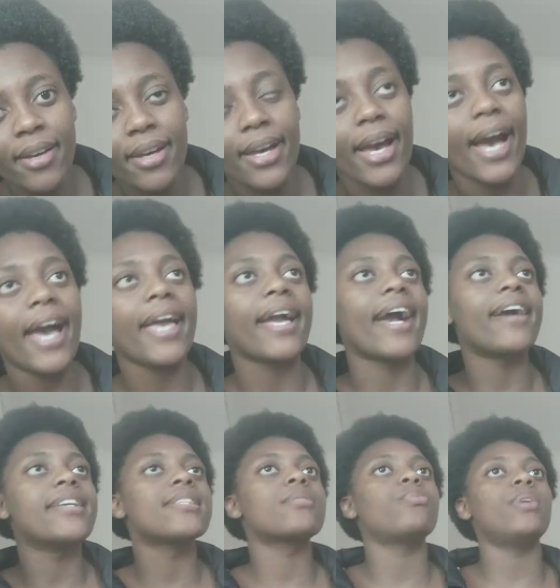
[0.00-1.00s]
Hi
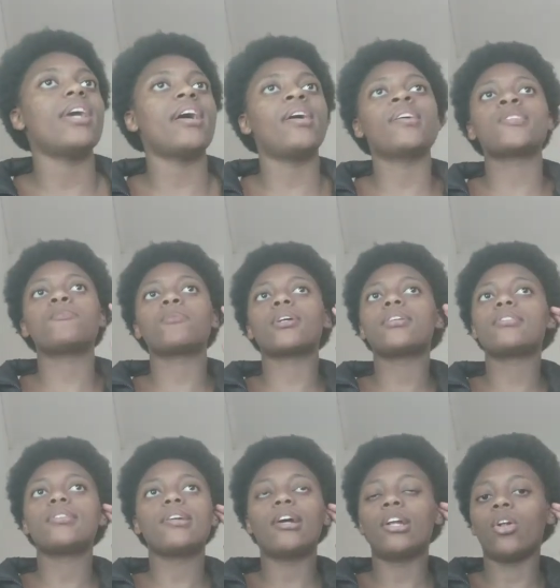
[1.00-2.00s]
guys, we are
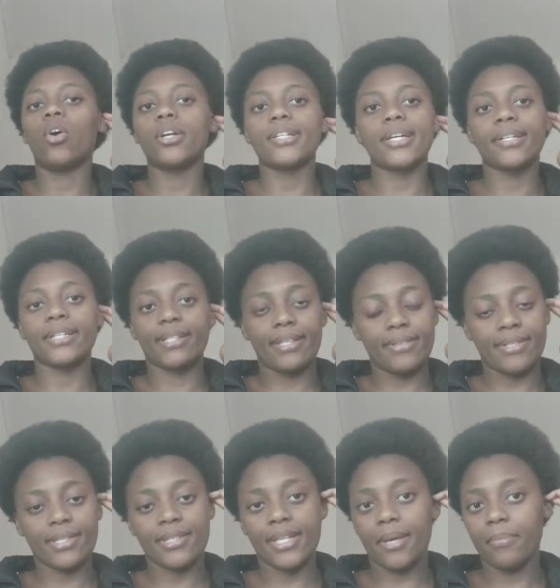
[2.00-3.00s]
experiencing a lot at
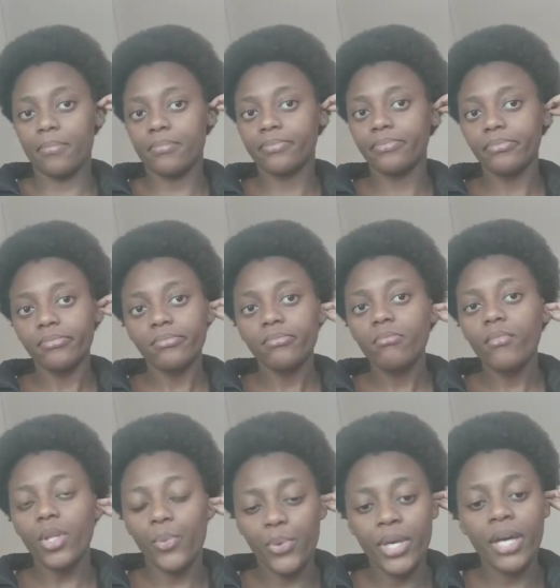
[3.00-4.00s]
race, Shem.
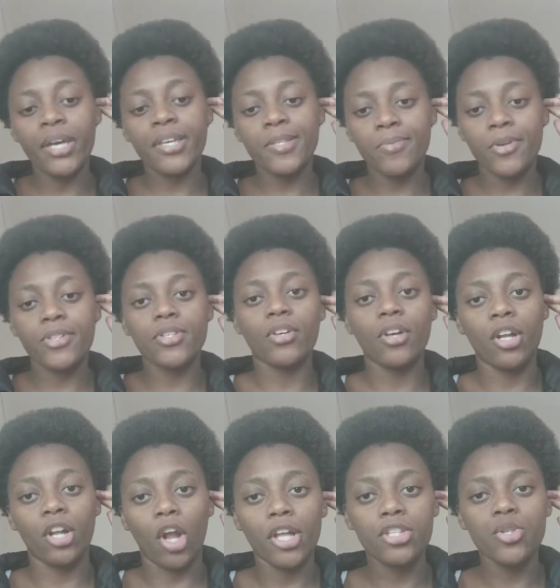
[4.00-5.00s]
We are experiencing a
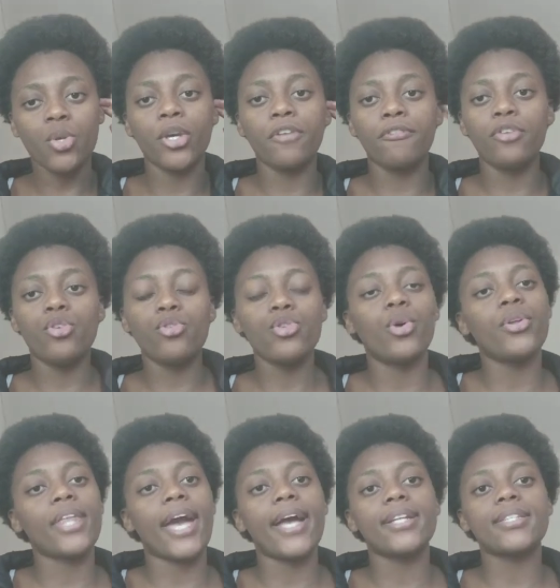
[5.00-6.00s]
lot. So if you know
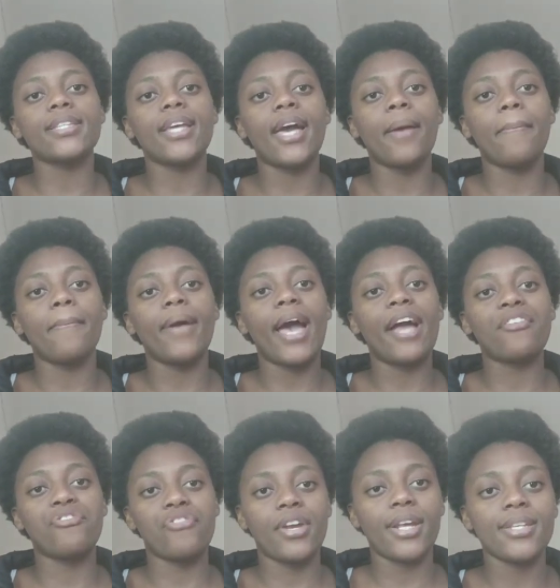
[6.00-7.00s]
that
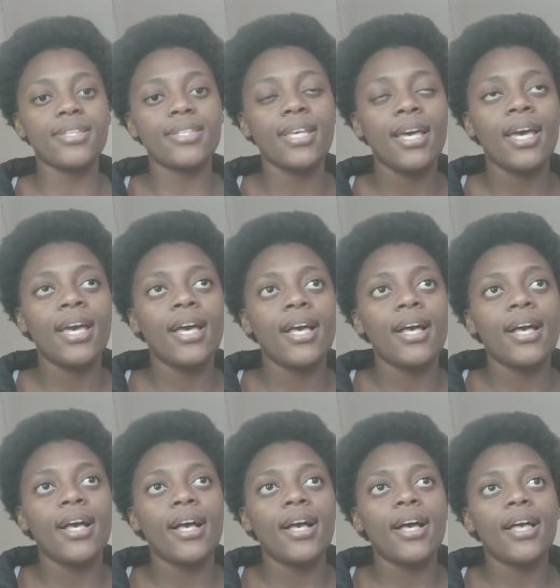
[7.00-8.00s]
at race
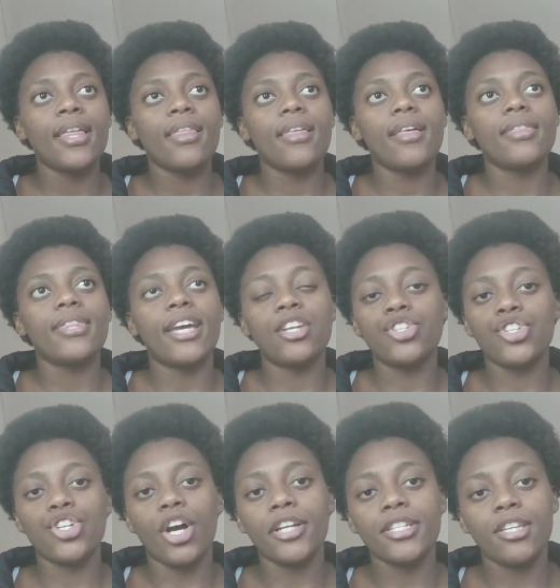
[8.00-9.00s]
they do
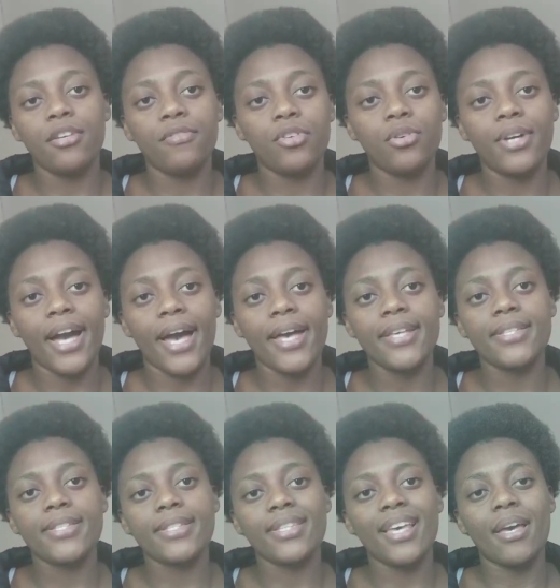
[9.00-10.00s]
not give you
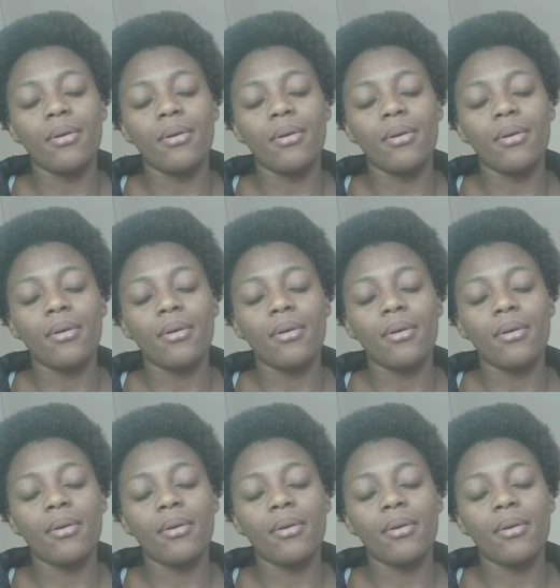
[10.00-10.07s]
guys